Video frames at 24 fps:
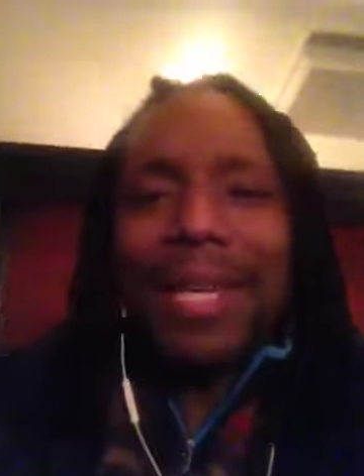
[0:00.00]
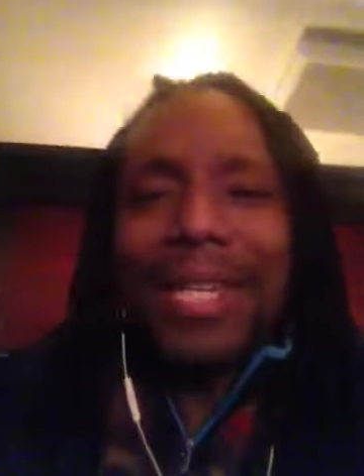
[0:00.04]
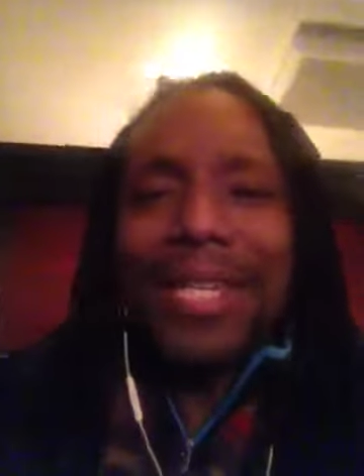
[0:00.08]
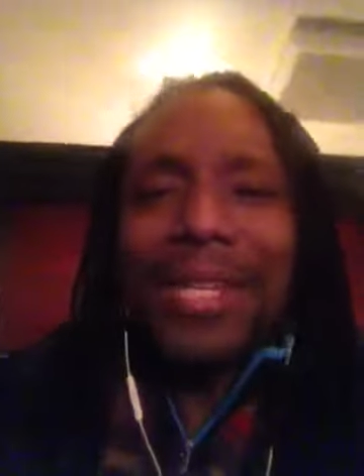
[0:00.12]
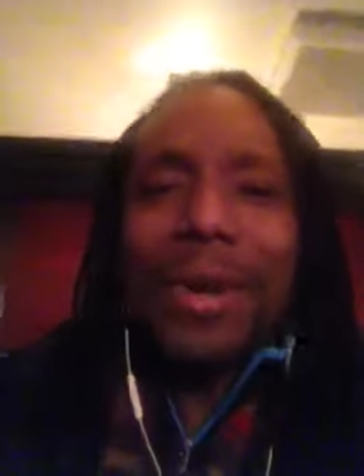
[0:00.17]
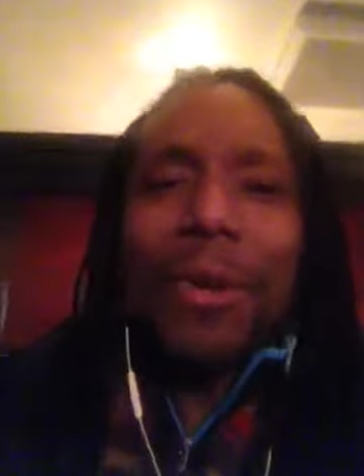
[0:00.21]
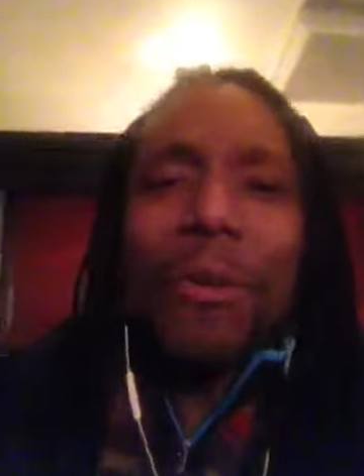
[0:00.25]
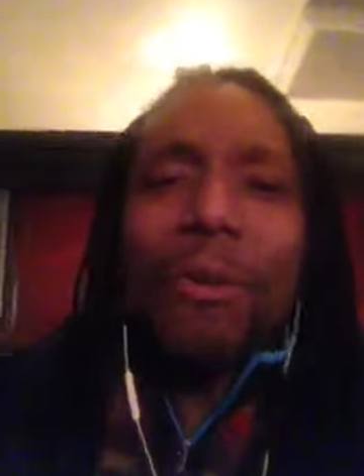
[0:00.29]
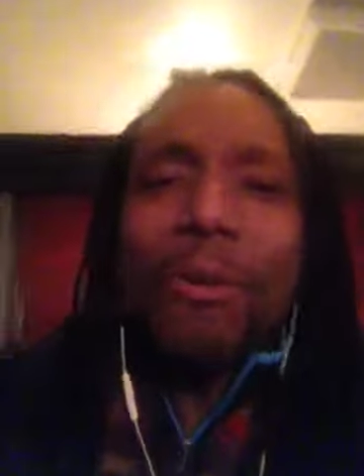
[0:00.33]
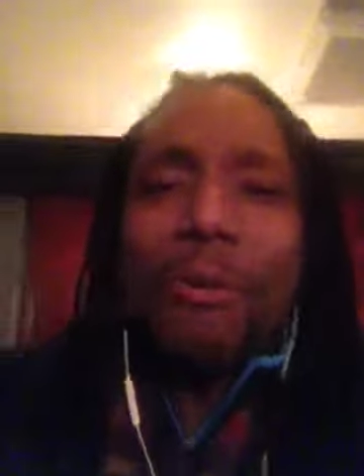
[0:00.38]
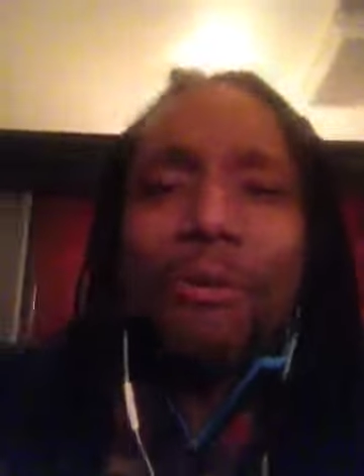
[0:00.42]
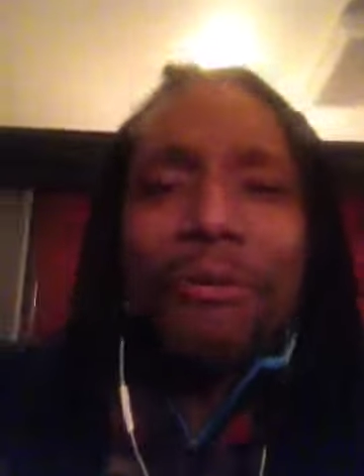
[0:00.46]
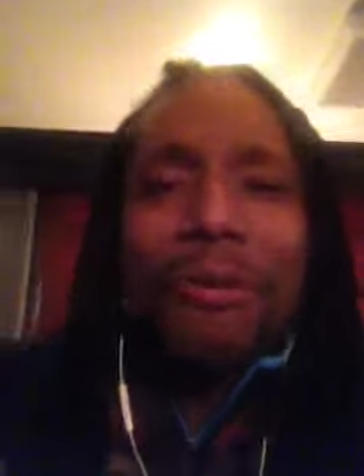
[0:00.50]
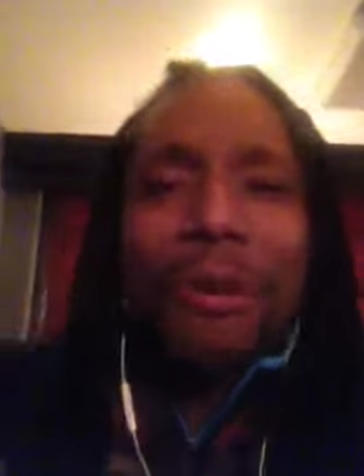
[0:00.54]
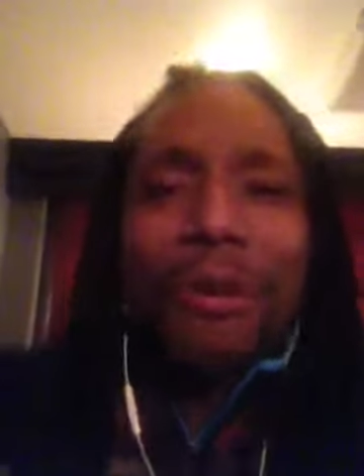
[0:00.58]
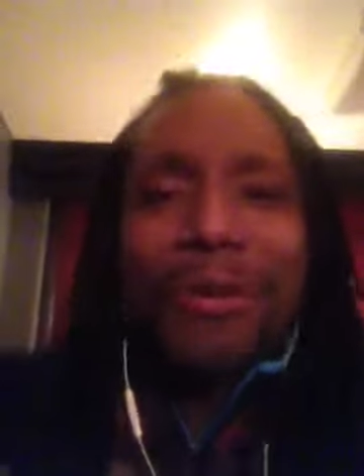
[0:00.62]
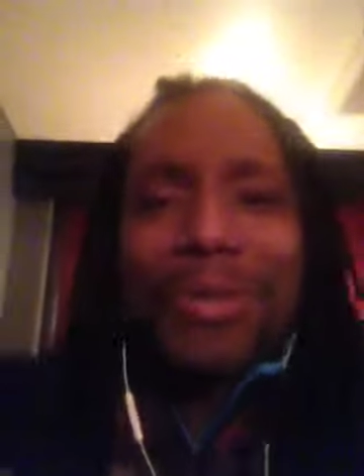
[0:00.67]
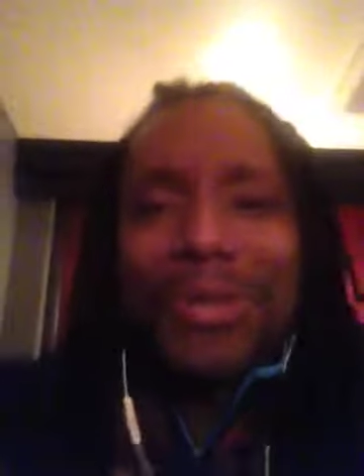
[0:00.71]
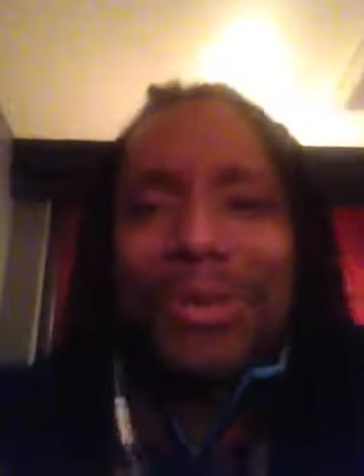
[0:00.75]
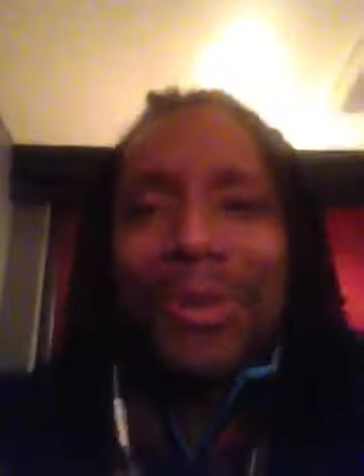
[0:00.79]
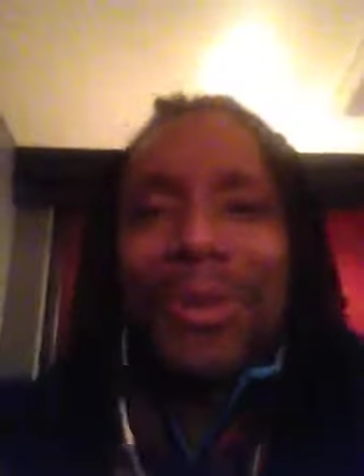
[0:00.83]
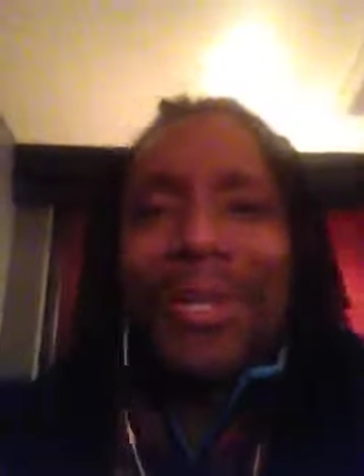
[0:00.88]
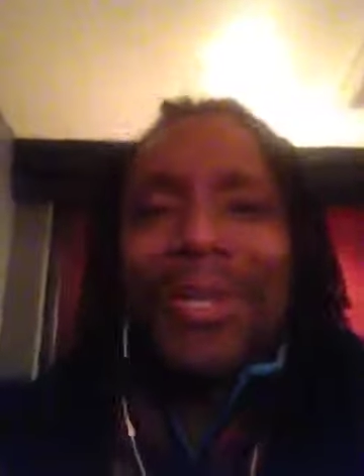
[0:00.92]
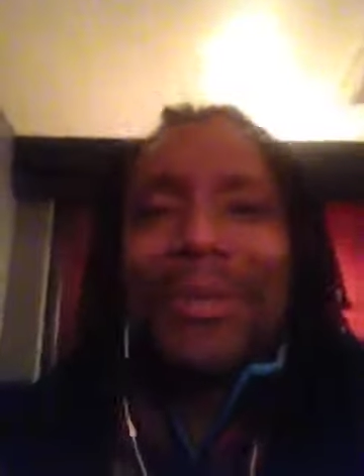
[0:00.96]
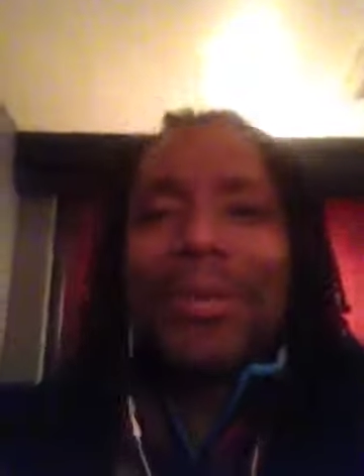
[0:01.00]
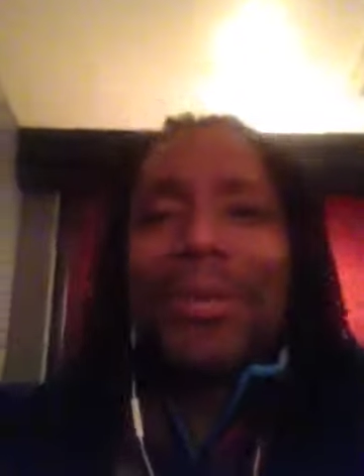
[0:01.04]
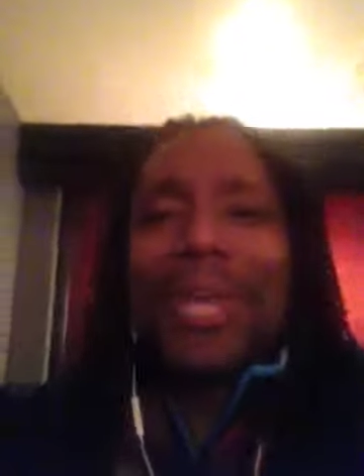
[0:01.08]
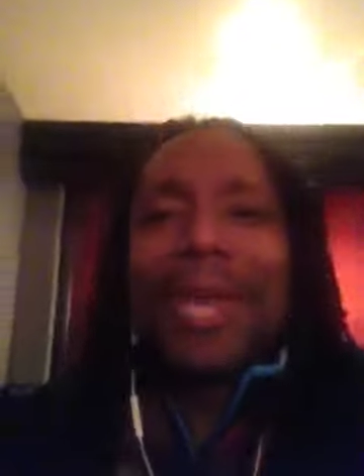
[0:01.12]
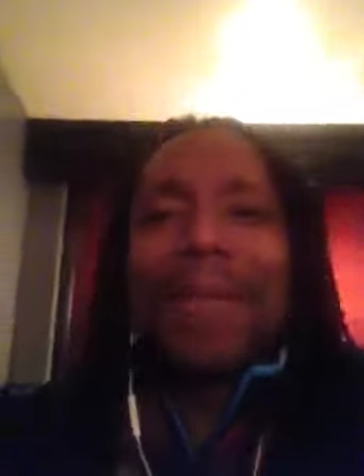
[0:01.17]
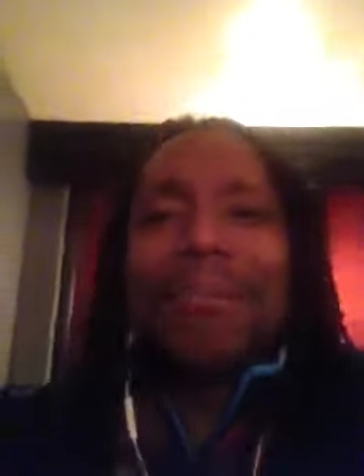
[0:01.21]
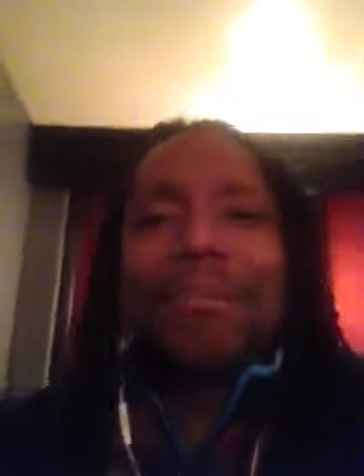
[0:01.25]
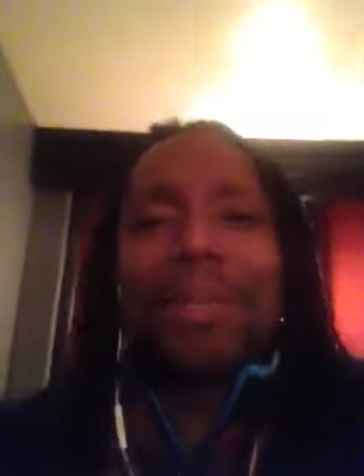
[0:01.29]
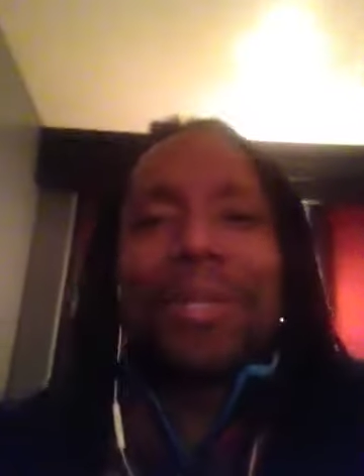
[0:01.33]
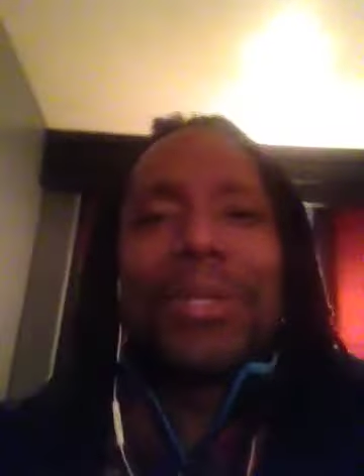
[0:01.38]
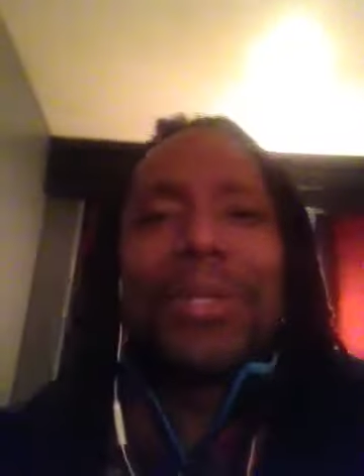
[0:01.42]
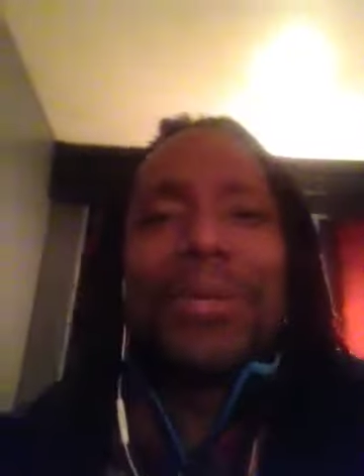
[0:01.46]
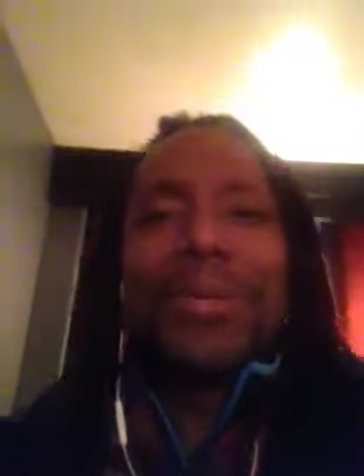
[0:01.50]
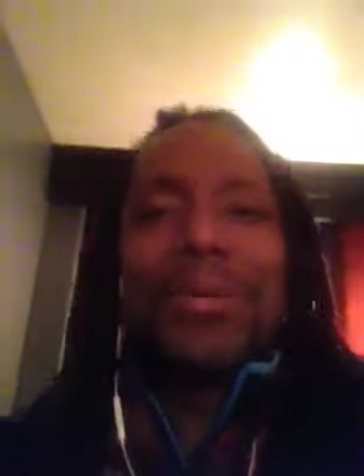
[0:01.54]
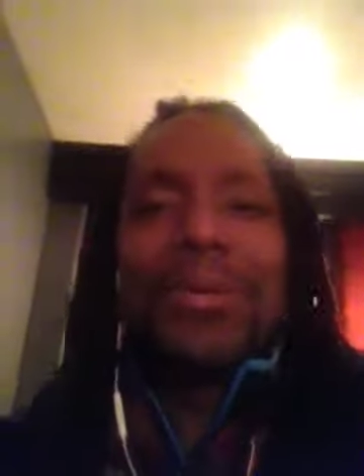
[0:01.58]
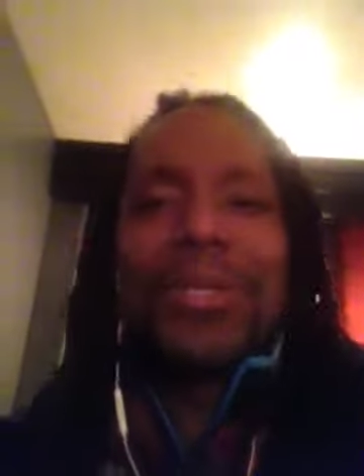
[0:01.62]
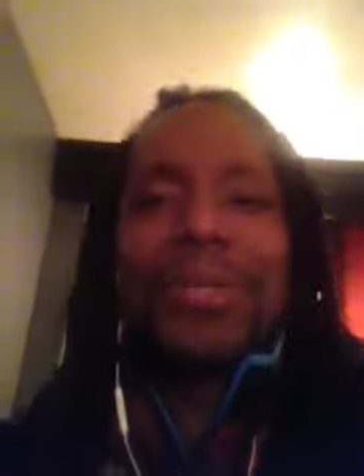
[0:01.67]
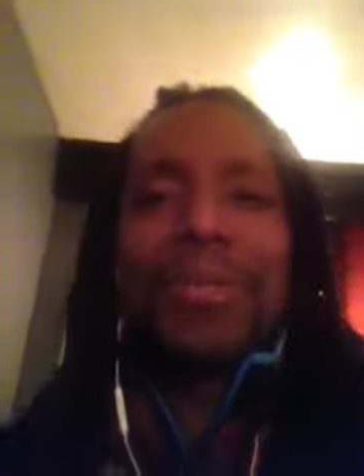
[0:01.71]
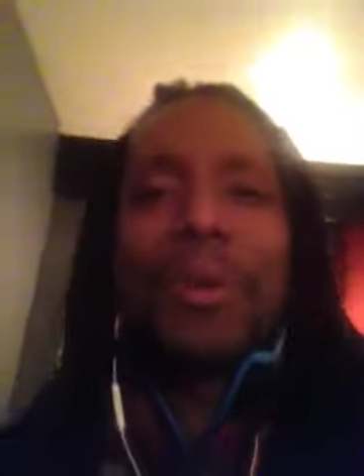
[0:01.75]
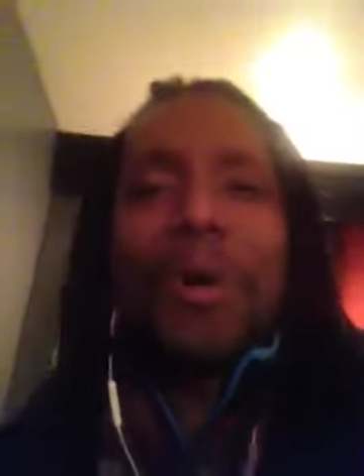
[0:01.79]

Get the old folks on it on that blues.